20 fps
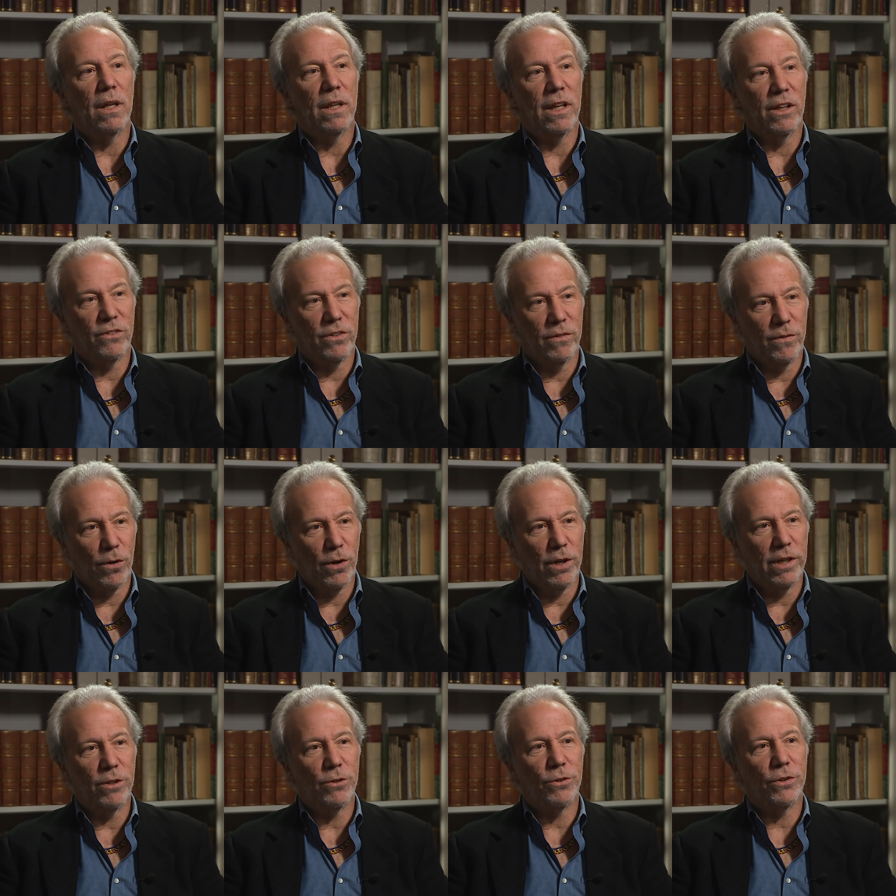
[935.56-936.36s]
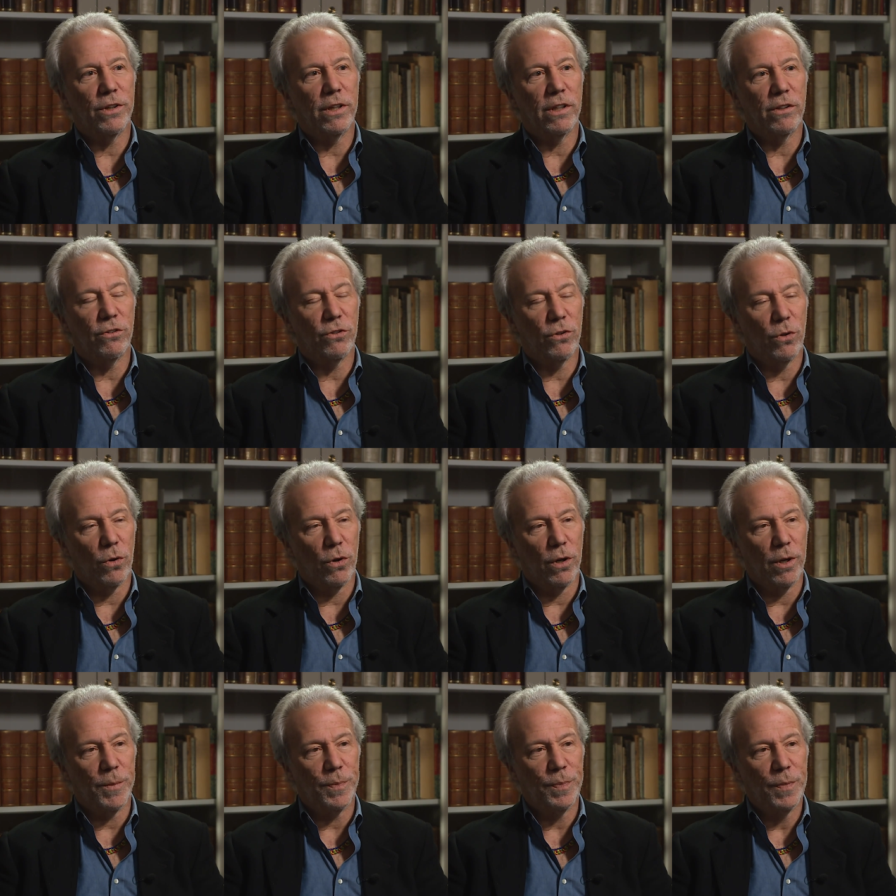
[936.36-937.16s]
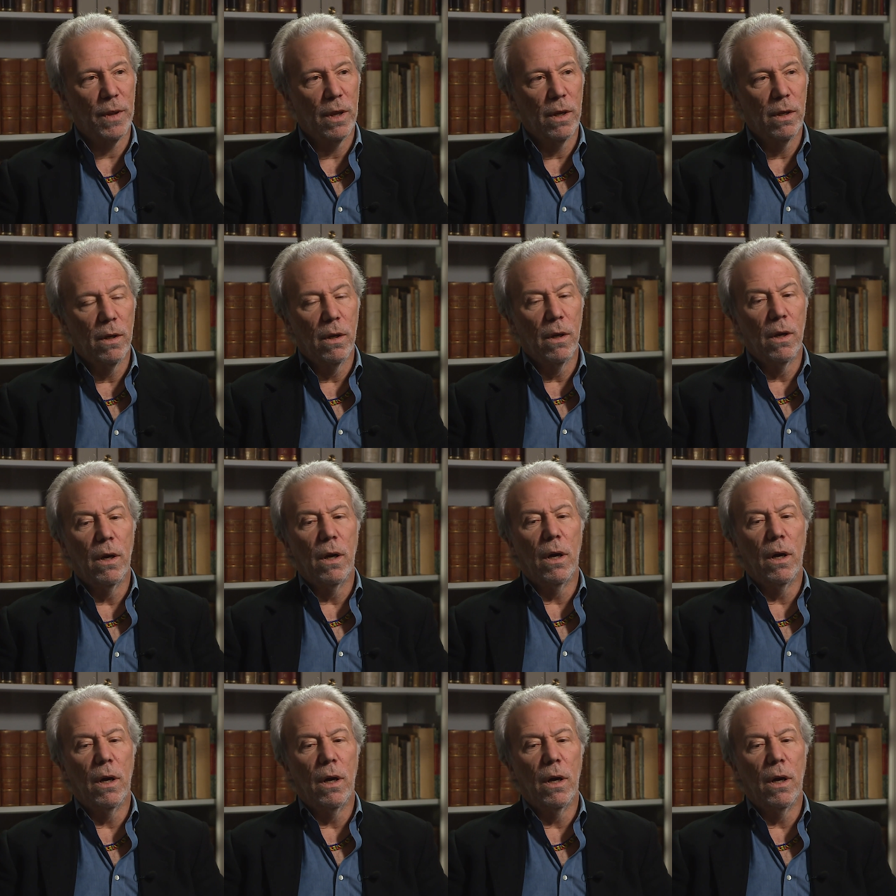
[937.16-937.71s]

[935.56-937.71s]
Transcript: That's a very interesting story. Okay.